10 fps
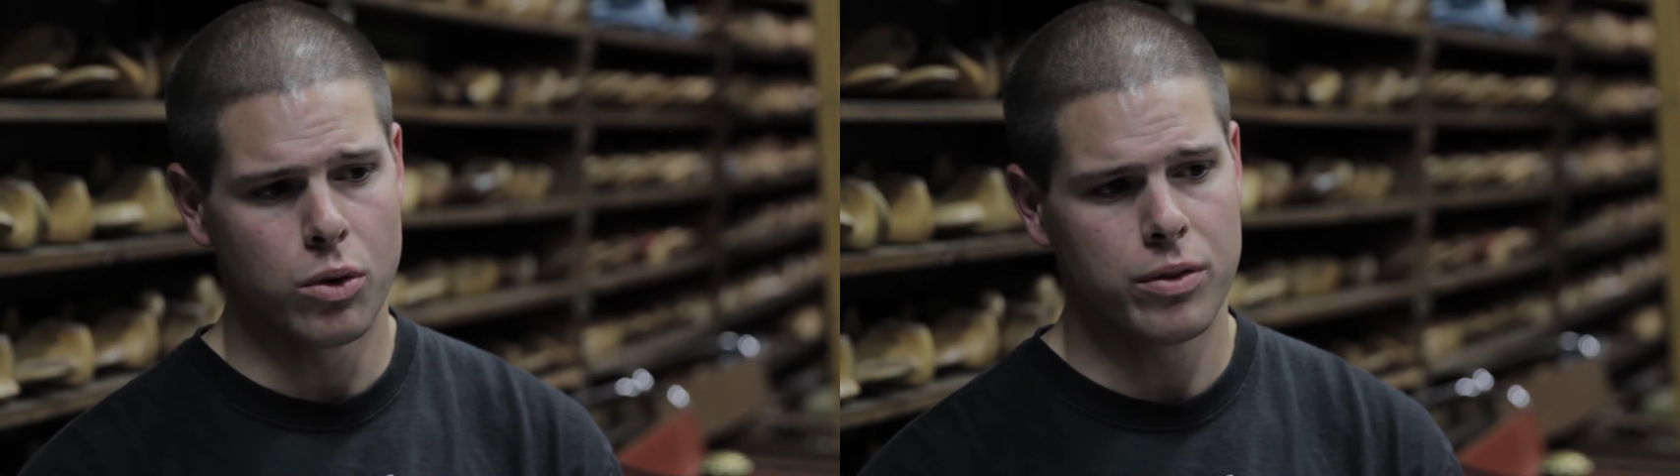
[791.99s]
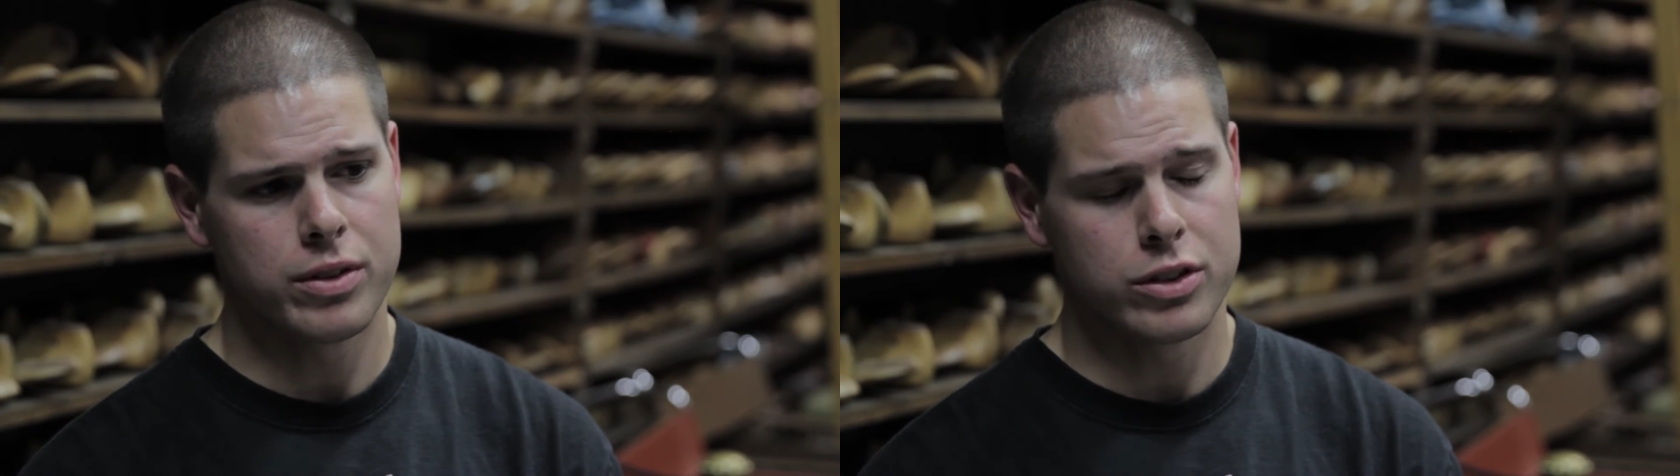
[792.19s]

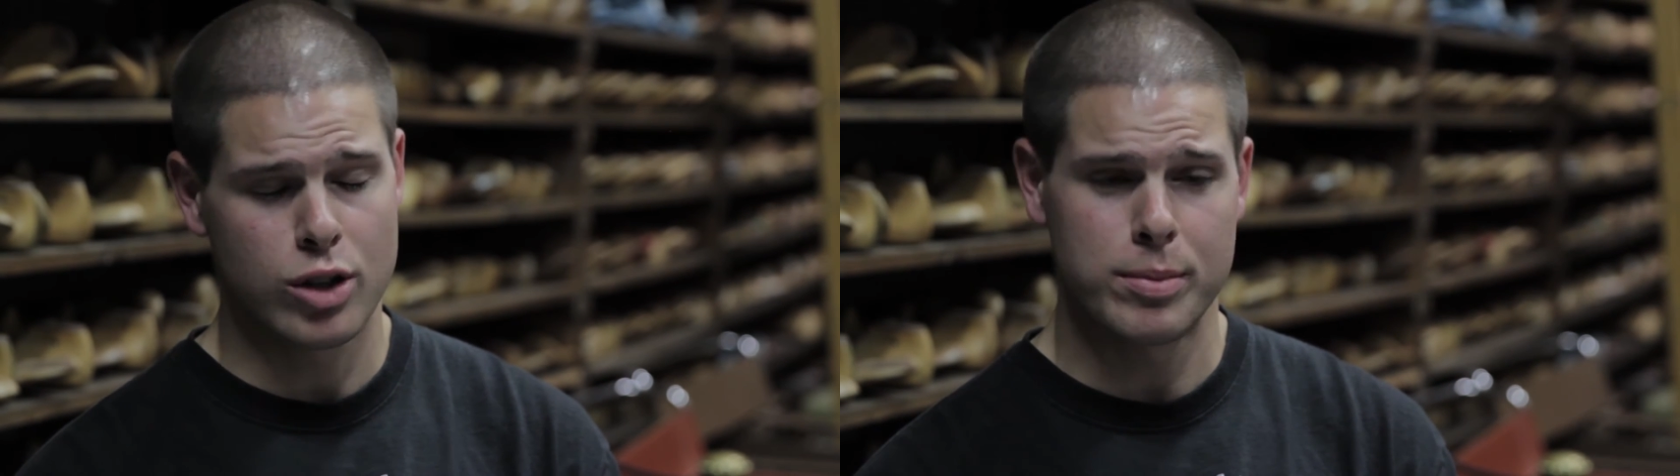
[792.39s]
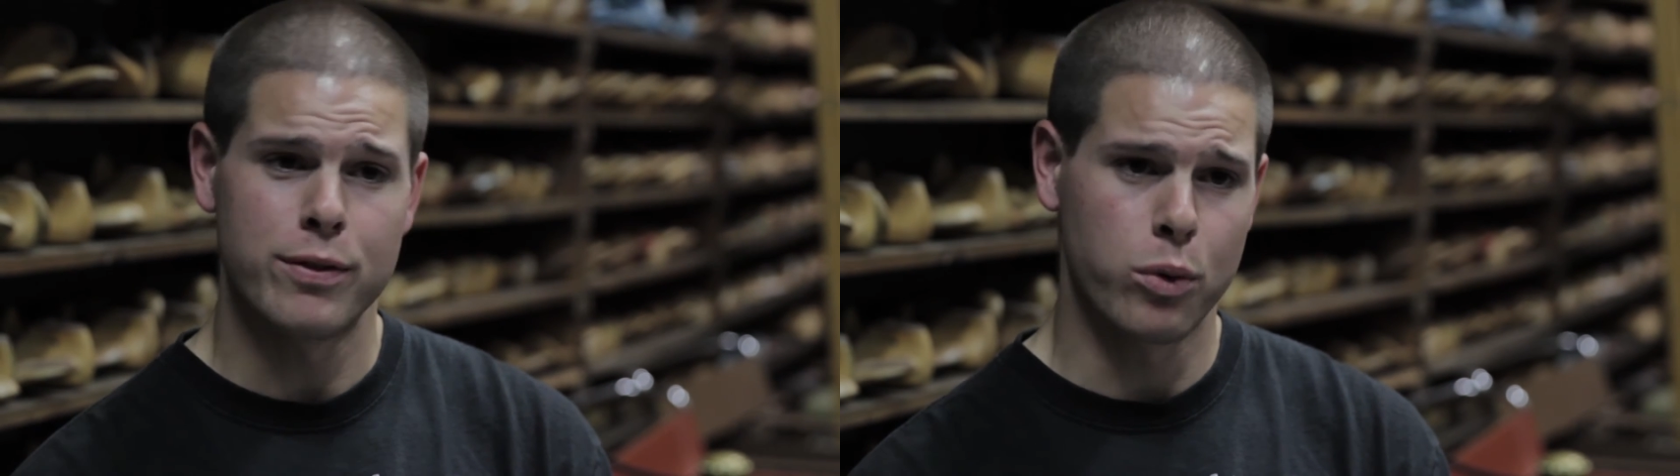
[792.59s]
the
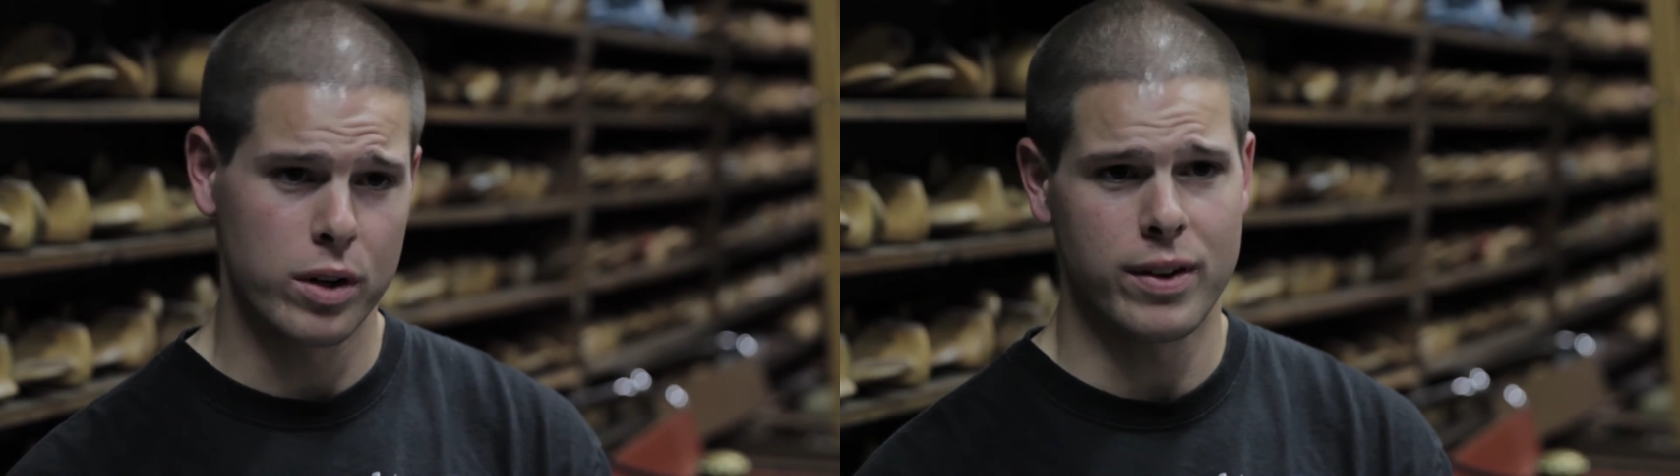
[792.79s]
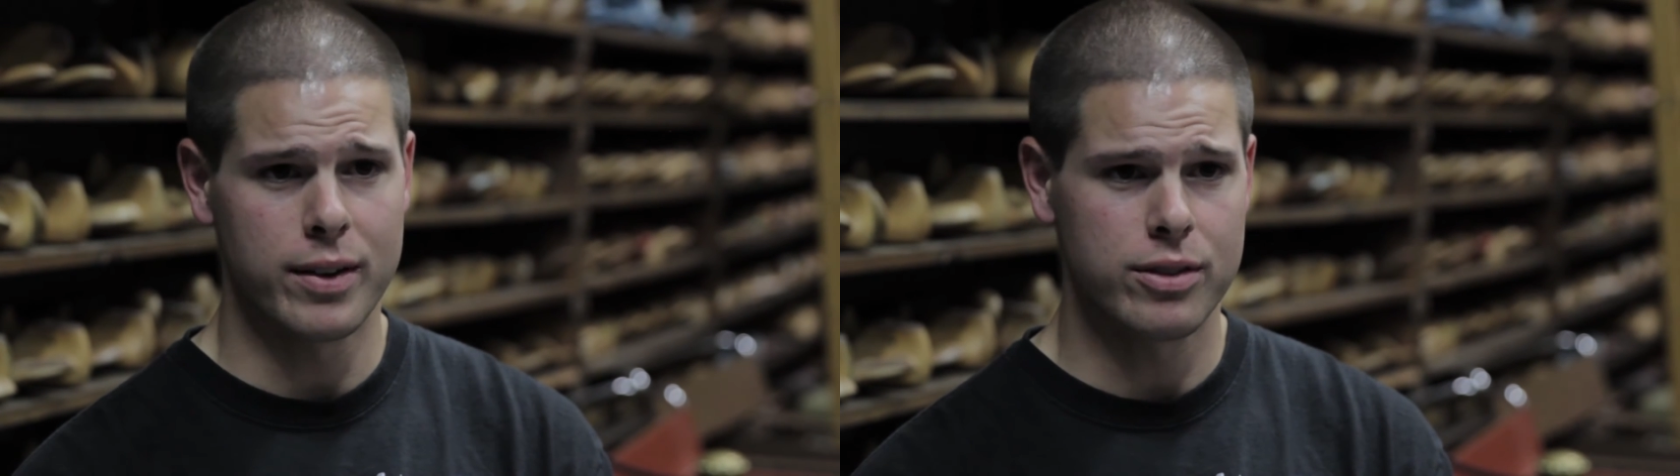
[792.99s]
script had
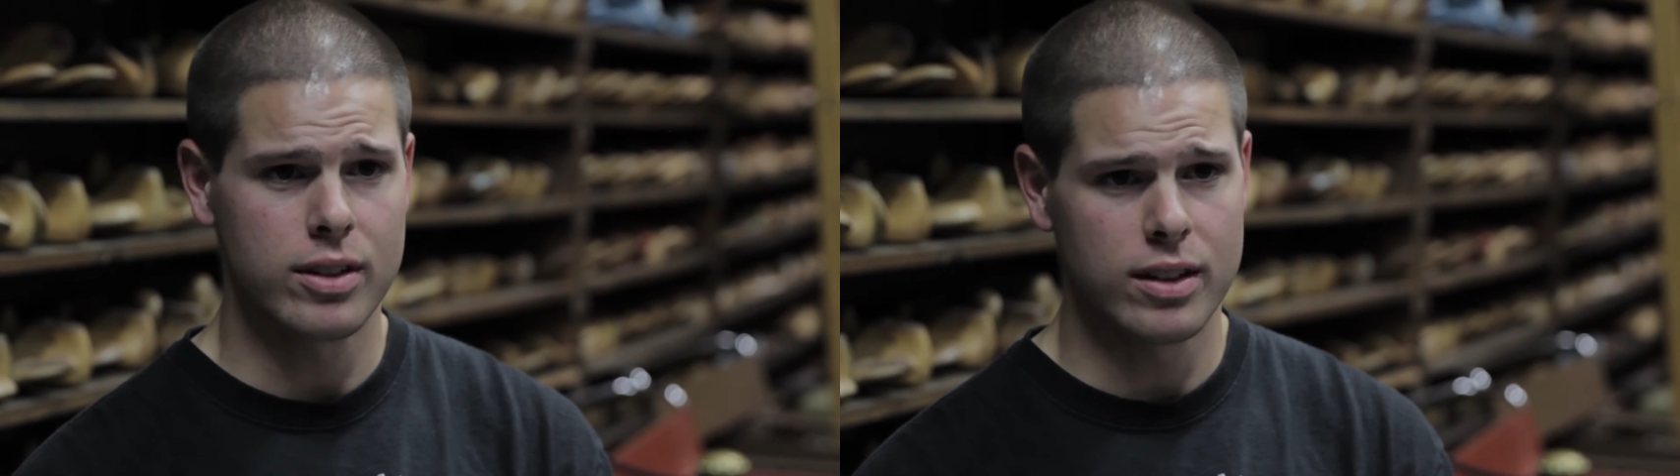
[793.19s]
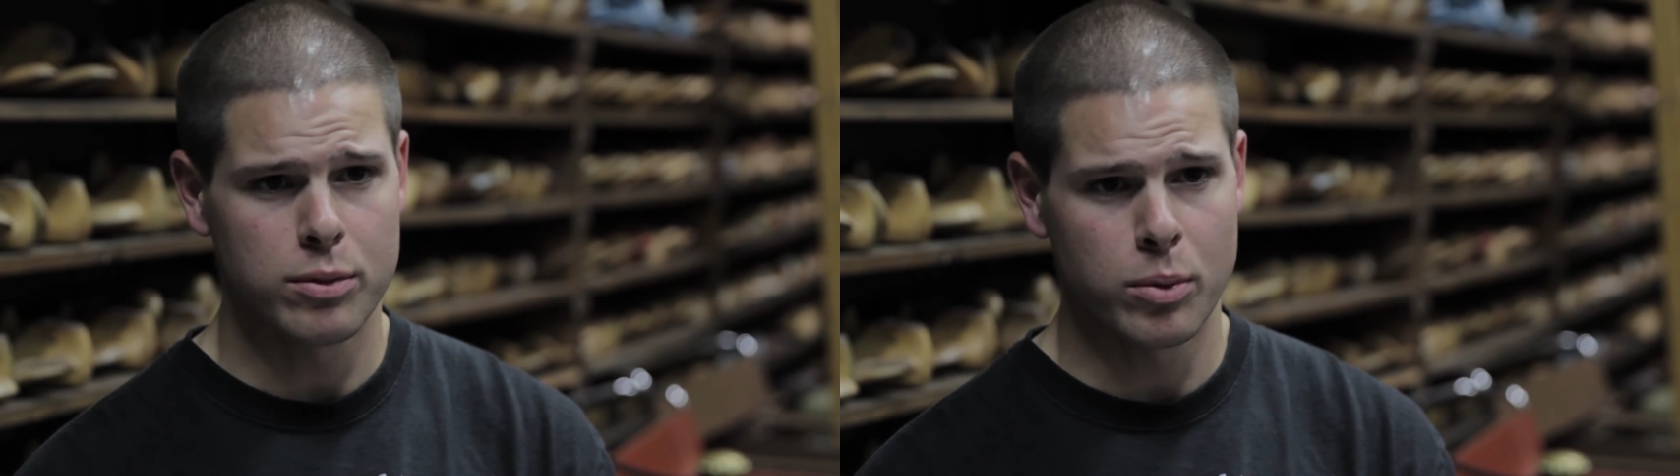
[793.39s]
45
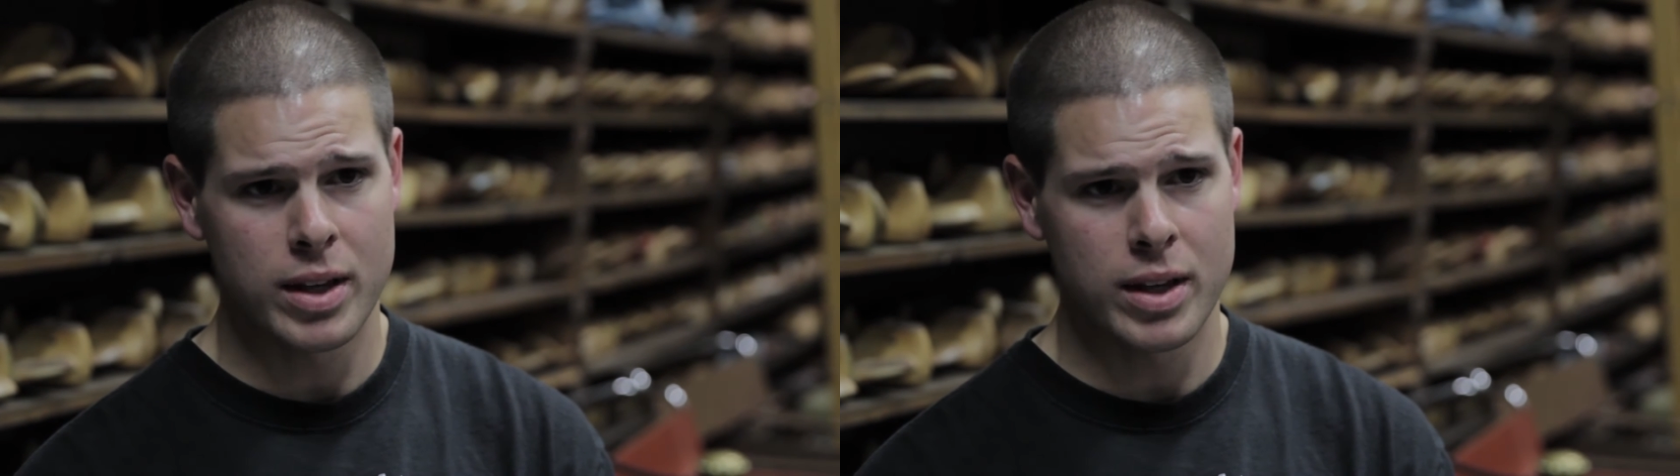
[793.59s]
scenes,